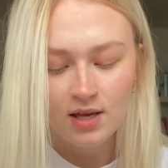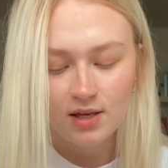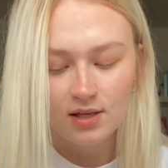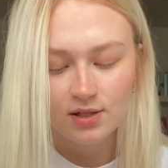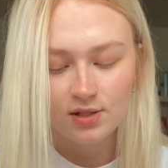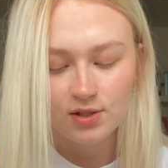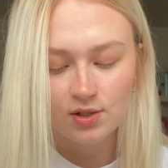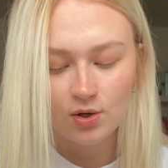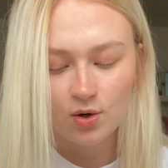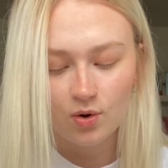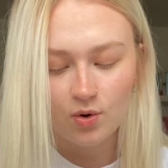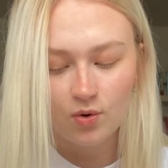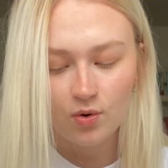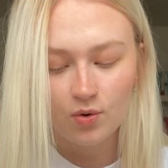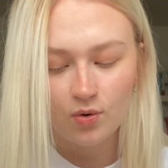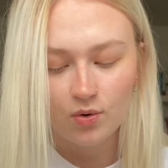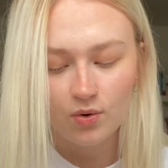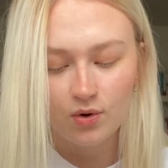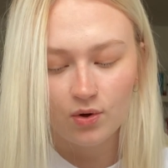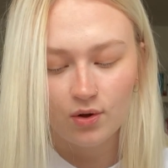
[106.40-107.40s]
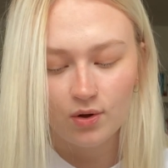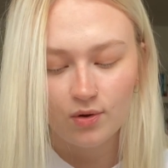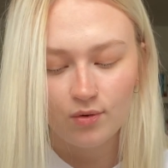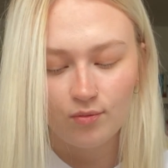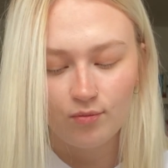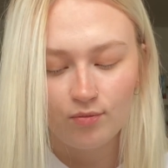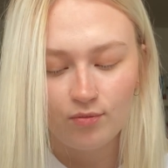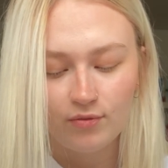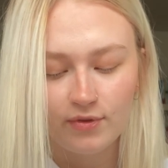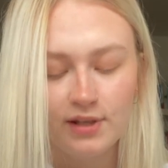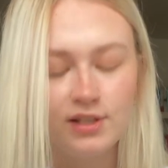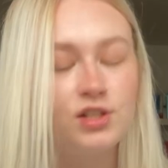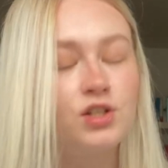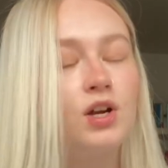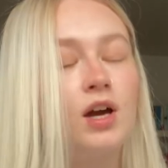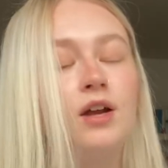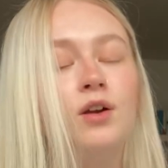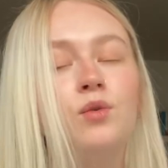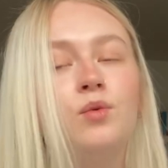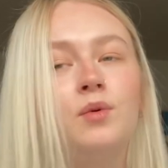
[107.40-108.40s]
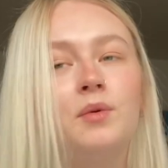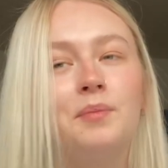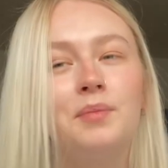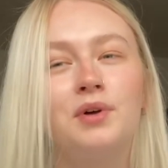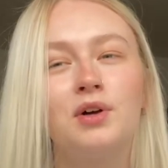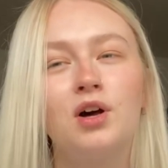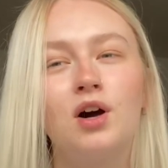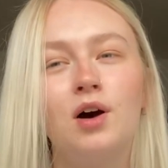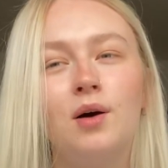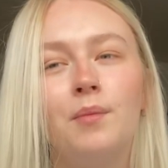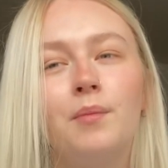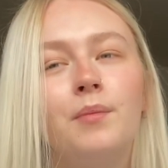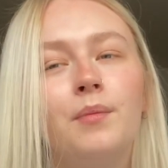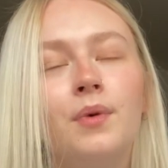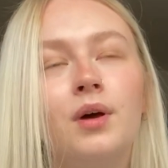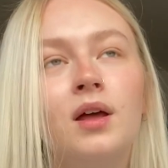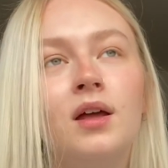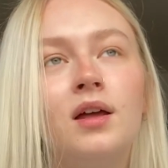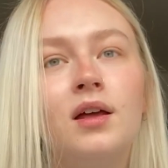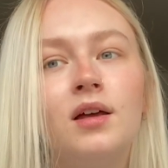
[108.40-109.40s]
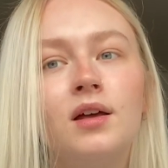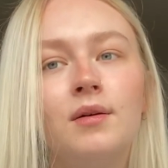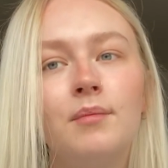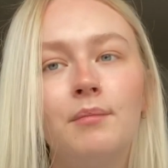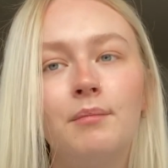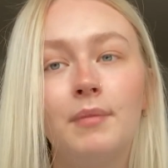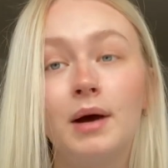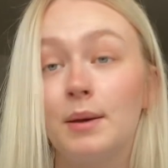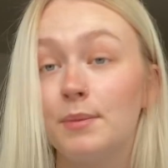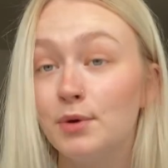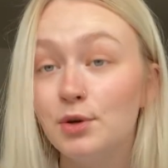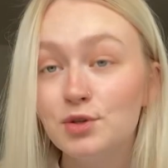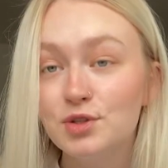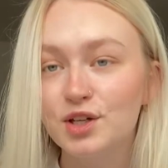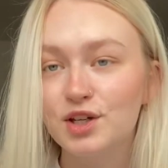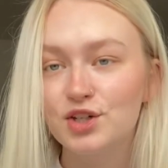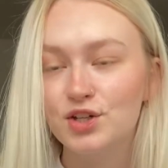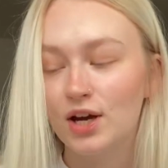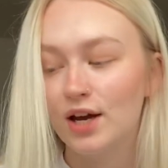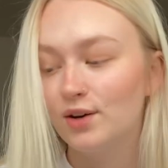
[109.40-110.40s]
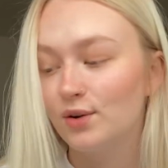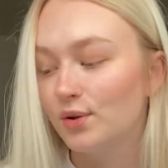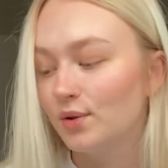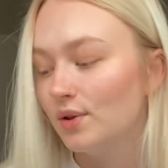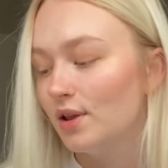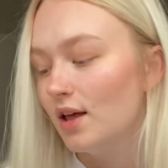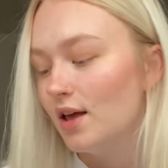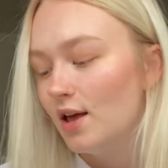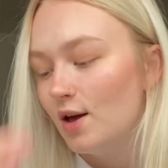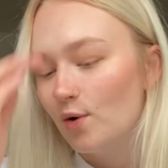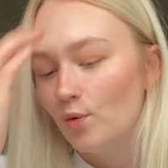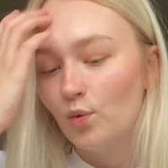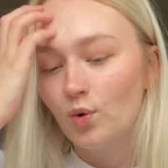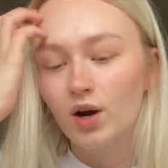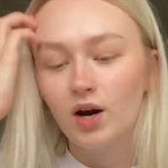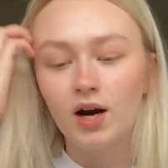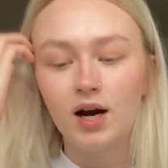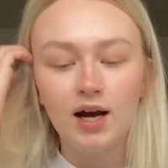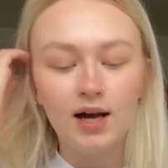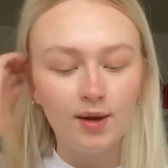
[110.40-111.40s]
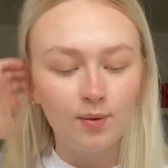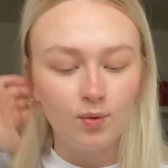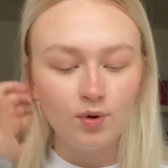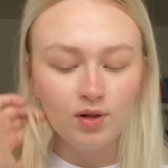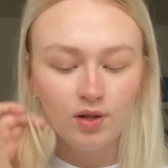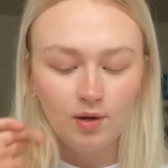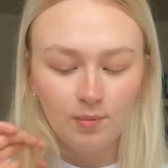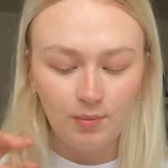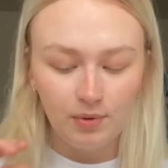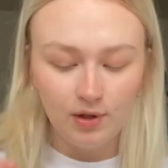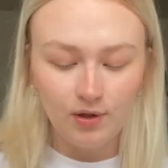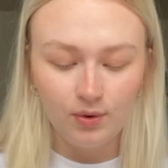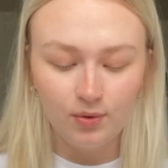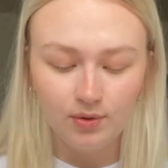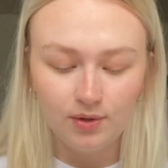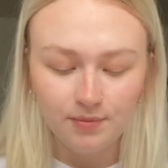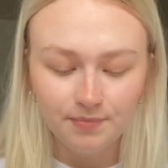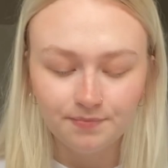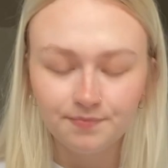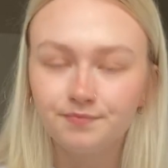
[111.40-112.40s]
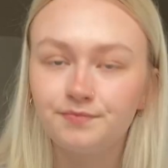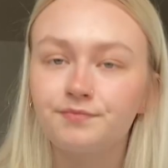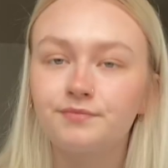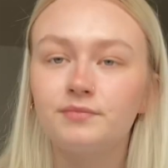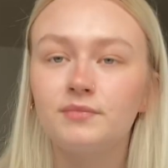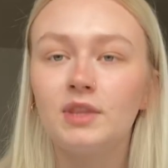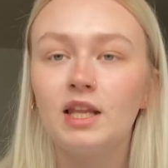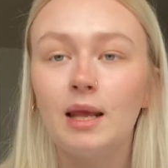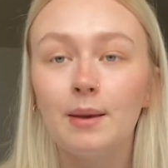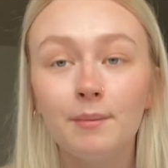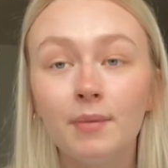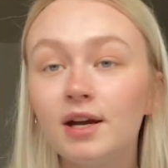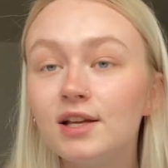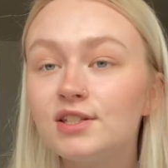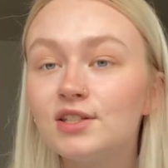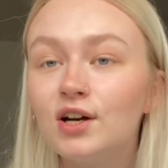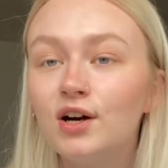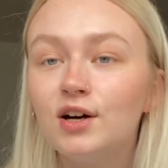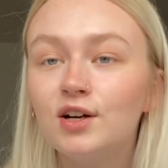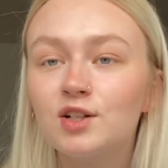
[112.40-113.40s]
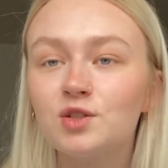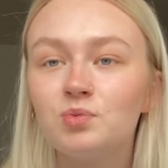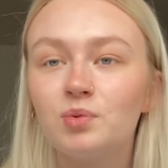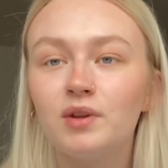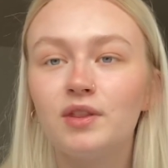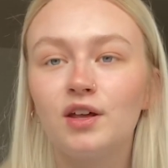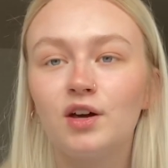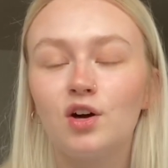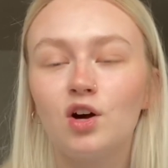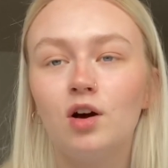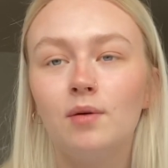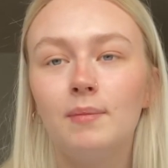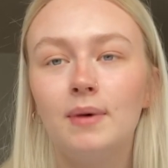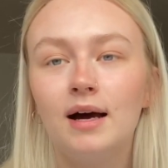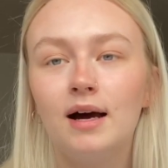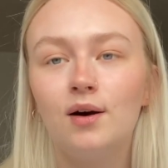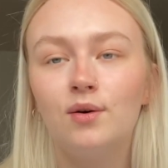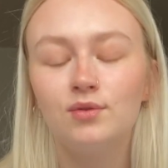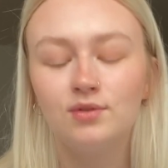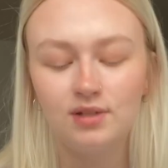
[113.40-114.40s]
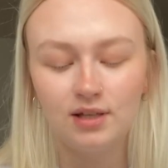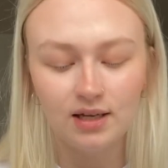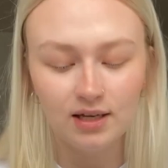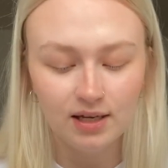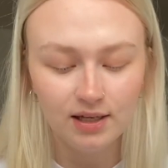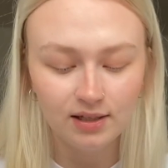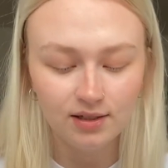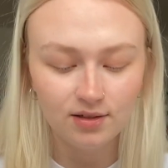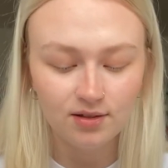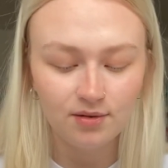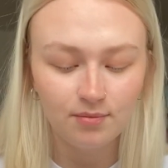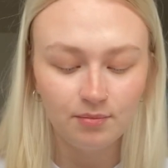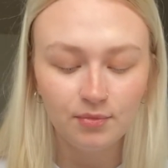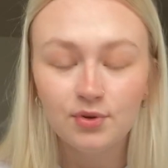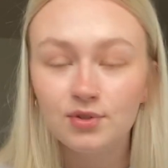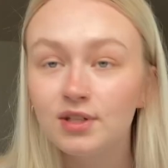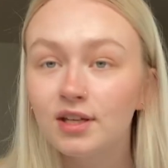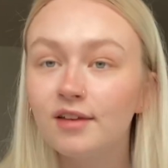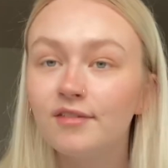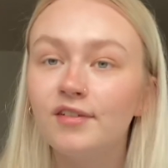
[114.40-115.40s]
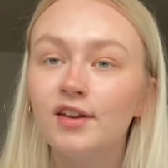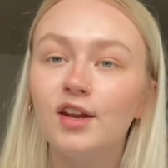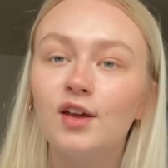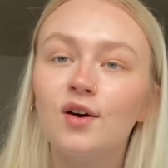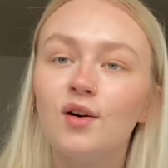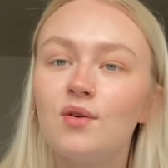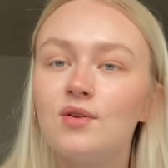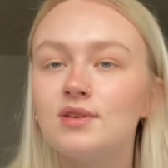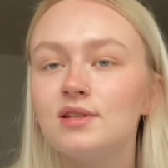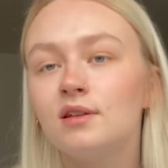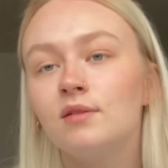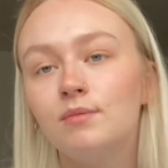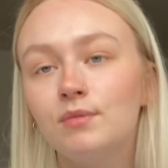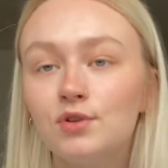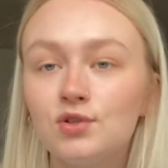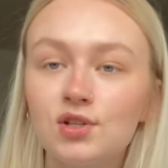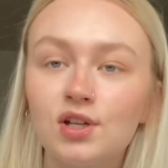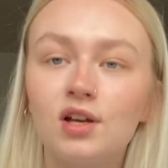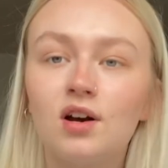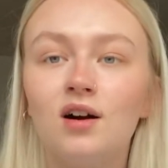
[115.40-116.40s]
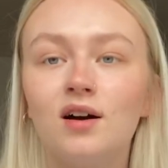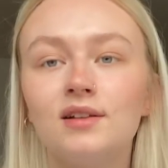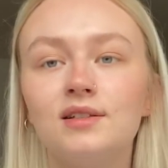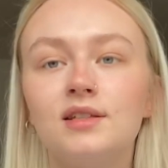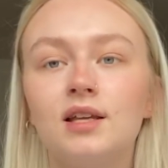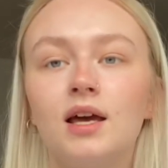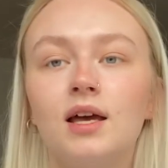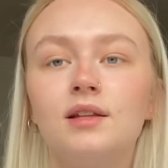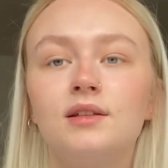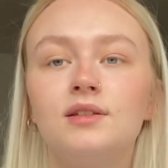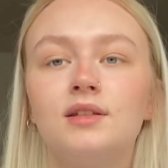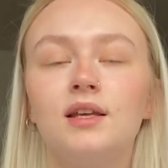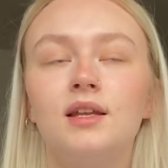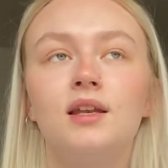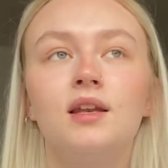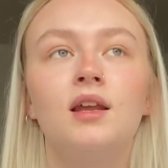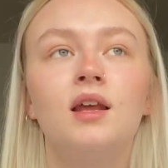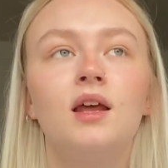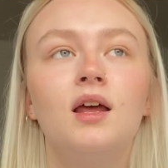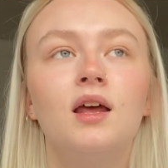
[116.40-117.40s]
So this channel will become my music channel, where I will upload my songs when they come out, and music videos and music content, and